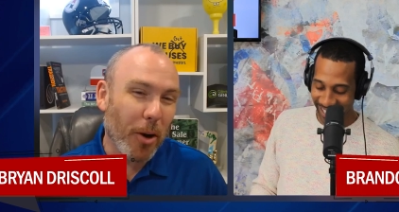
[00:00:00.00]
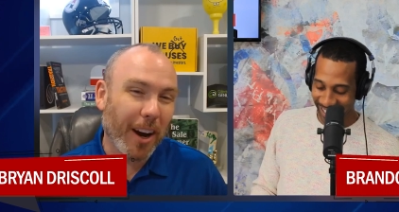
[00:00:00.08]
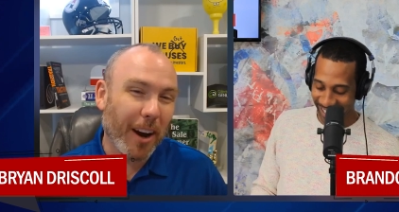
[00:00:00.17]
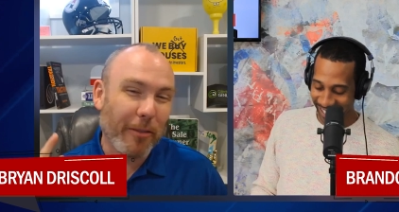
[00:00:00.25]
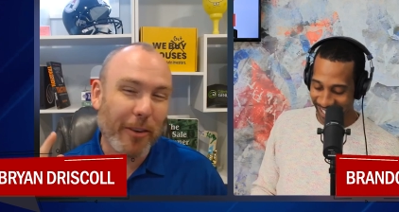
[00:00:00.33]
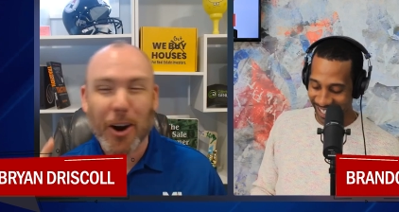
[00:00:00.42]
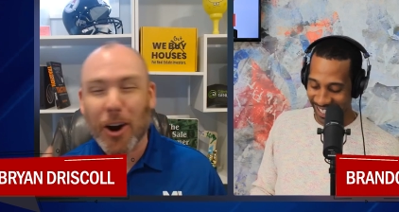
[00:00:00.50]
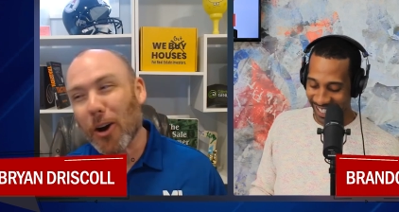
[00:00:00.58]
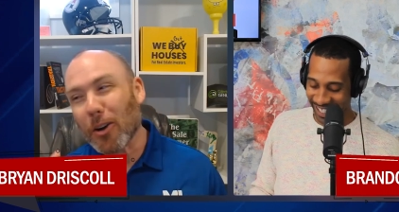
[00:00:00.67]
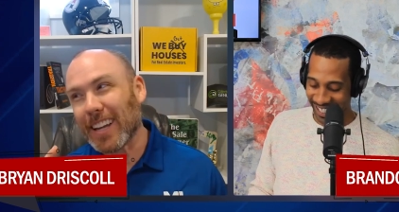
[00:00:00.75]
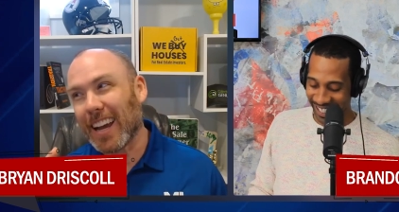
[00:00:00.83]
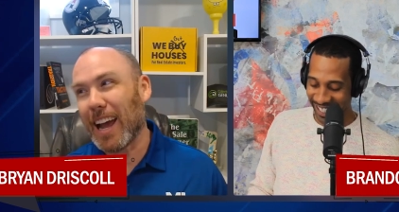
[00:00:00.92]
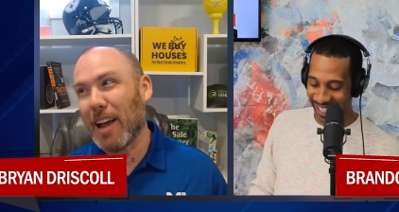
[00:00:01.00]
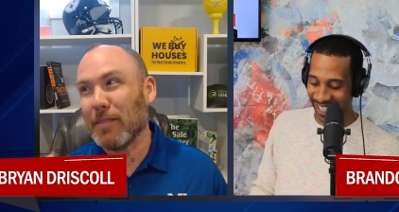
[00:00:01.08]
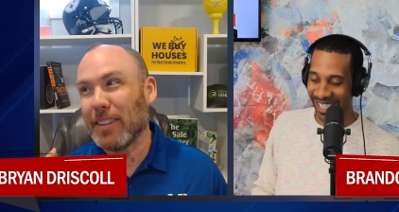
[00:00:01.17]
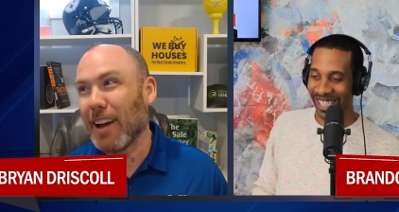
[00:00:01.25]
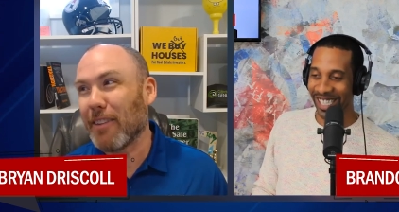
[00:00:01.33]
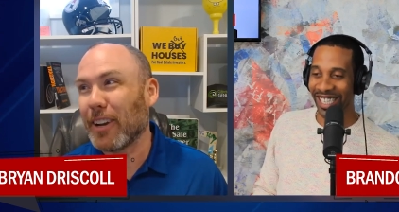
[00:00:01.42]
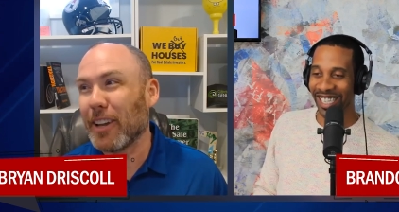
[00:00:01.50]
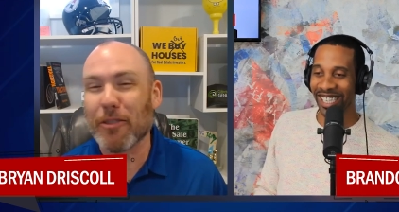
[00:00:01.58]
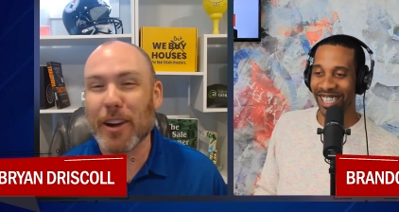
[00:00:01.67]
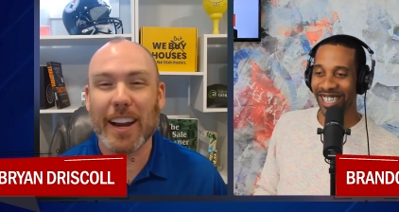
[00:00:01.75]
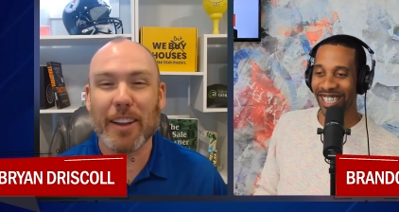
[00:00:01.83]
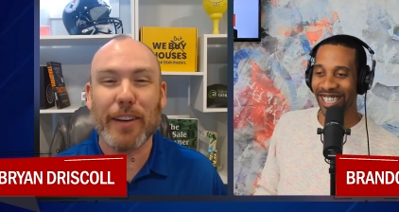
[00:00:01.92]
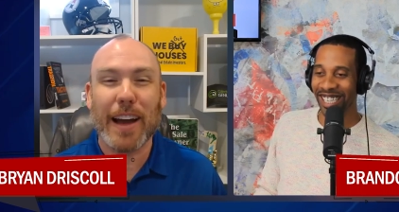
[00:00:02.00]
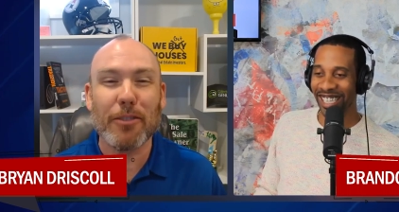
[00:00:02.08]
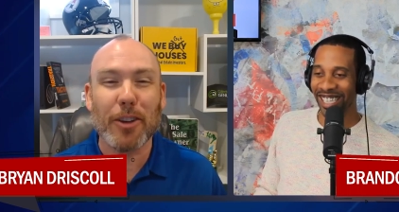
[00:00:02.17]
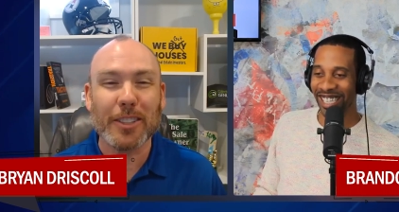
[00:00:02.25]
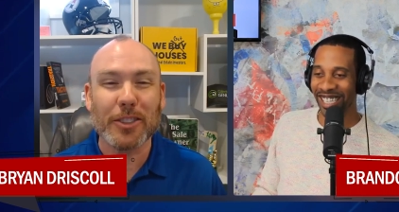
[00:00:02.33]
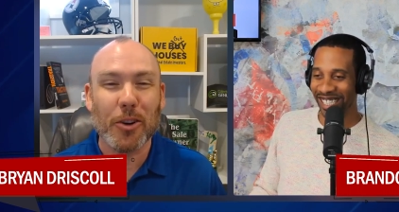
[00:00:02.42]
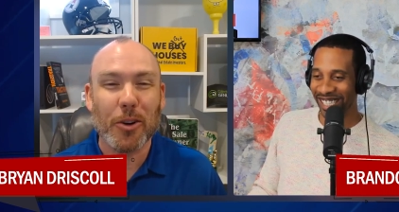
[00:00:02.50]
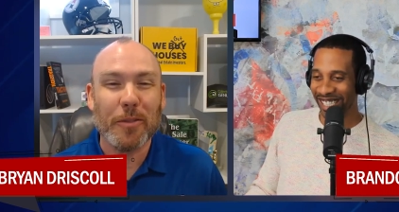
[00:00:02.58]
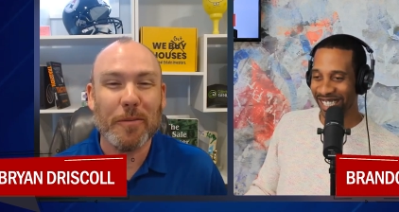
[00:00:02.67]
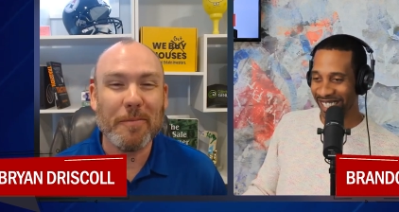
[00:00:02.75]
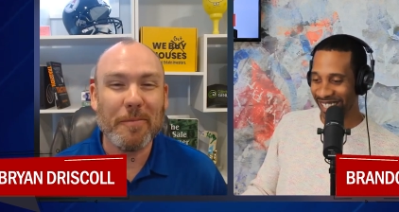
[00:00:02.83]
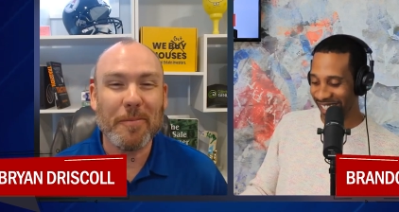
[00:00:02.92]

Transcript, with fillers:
Speaker 1: book of all time. Definitely read it. Five Laws of Gold.